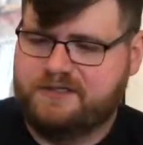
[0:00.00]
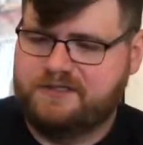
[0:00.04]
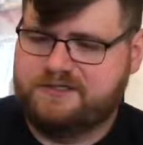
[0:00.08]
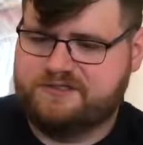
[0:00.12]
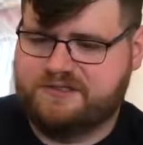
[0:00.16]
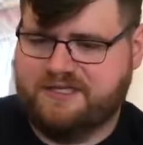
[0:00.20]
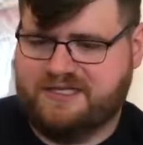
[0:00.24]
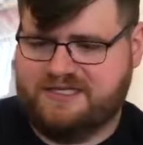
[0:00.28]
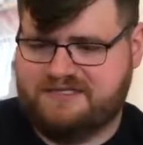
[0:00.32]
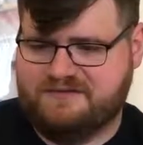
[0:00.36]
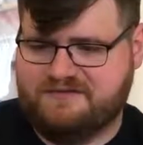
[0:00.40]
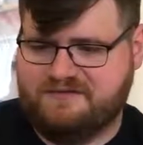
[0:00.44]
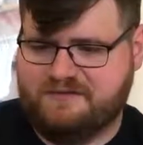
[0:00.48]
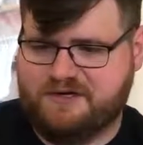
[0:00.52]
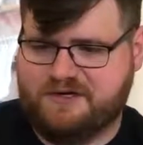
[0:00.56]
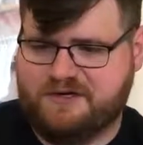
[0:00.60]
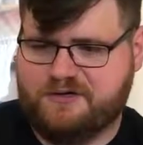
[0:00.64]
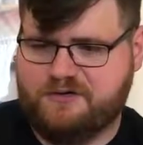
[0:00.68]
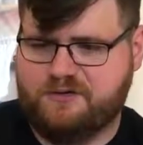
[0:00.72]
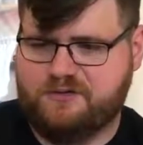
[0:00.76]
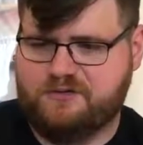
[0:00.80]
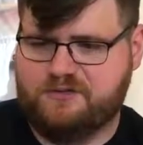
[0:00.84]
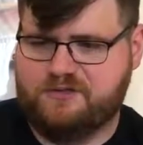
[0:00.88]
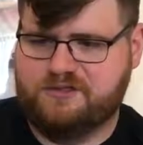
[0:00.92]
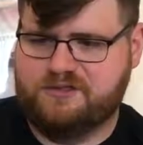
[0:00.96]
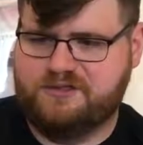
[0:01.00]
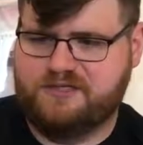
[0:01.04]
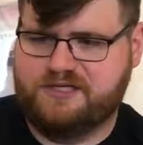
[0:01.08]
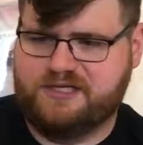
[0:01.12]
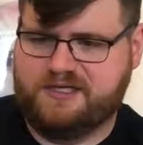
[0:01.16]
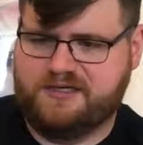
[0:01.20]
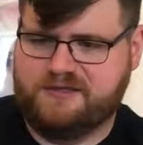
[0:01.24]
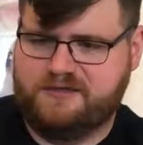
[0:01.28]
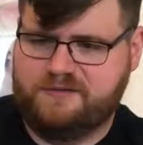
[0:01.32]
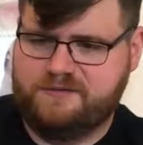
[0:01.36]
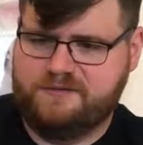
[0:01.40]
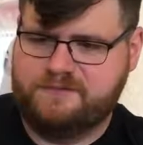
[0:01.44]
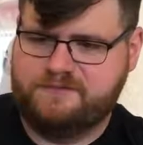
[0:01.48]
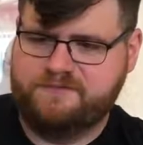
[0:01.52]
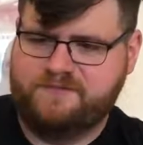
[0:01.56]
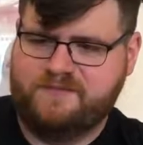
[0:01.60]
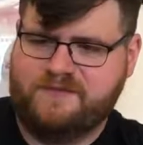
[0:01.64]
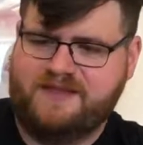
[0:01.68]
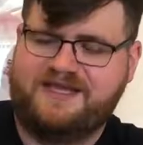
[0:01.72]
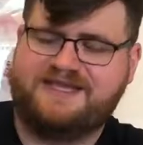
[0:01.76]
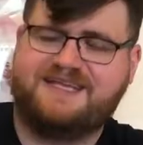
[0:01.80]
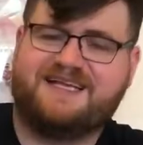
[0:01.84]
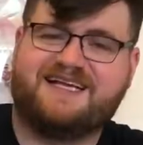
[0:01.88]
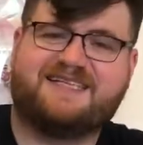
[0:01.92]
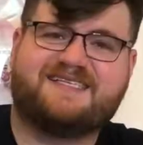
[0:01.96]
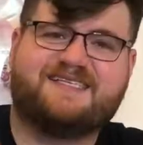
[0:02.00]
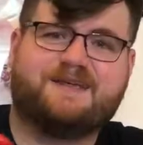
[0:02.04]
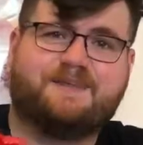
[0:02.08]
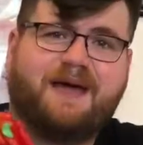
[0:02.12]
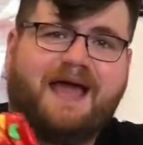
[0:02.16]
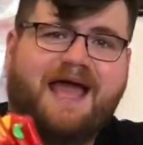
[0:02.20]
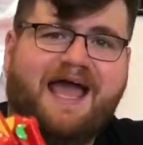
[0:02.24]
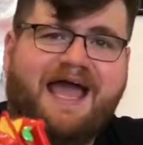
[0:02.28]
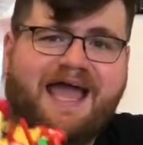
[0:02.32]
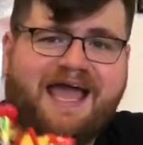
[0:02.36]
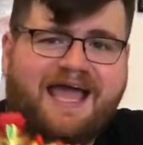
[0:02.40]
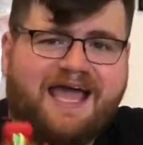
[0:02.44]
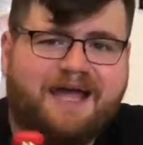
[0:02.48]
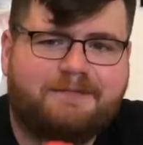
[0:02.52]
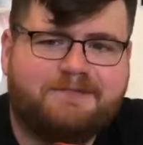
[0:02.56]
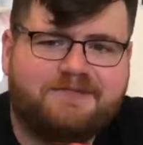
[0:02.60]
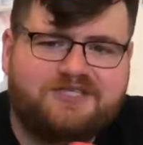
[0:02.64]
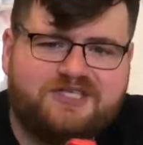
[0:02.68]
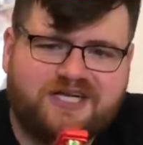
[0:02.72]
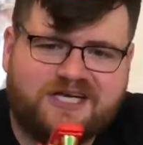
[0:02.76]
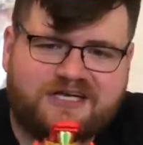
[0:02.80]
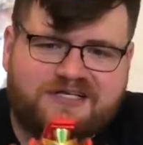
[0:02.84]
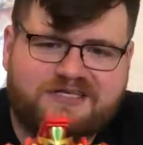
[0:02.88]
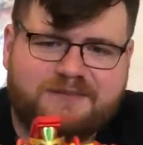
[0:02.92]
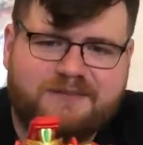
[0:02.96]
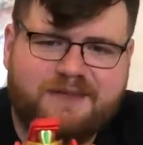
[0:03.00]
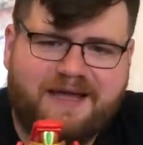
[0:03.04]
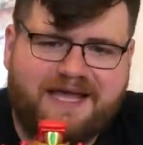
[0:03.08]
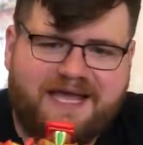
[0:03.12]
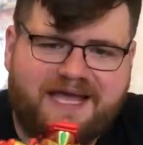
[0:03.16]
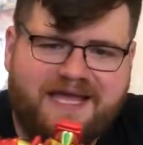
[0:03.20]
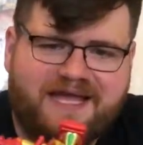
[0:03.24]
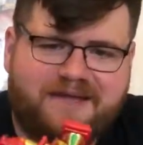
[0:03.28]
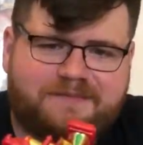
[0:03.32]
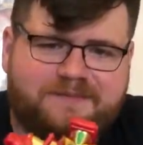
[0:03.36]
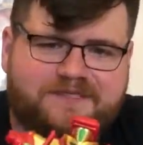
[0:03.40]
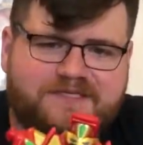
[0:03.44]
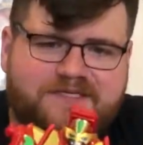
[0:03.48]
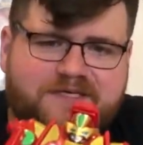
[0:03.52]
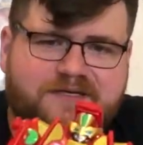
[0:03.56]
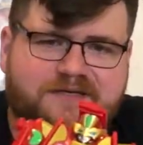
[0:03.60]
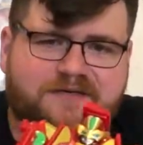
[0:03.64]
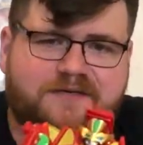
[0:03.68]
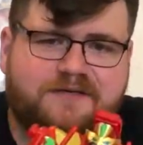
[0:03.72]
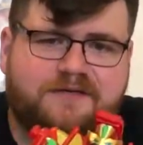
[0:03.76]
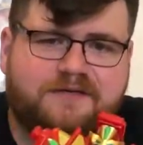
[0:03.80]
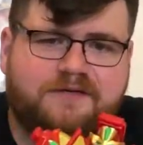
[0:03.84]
So that's a very cool little deal. He's got some abs. Check out them abs.